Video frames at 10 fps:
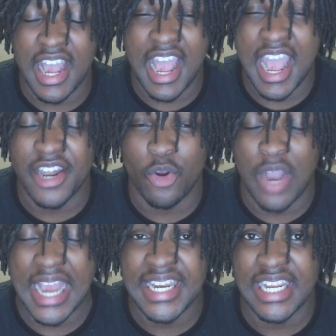had no
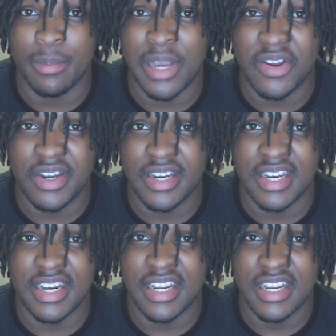idea about.
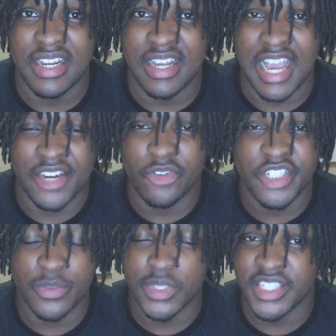I knew
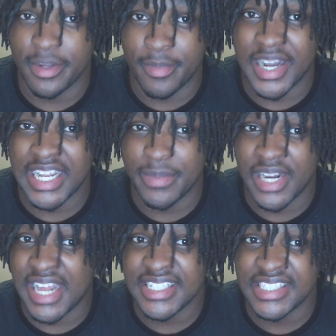she was somebody,
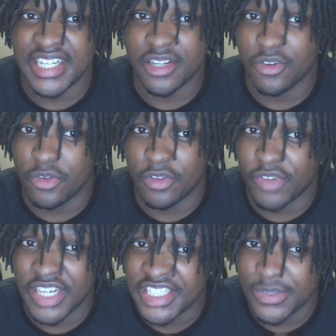but I just ain't know who the
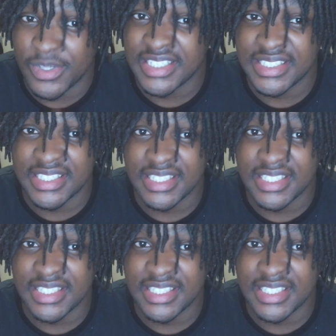fuck she was.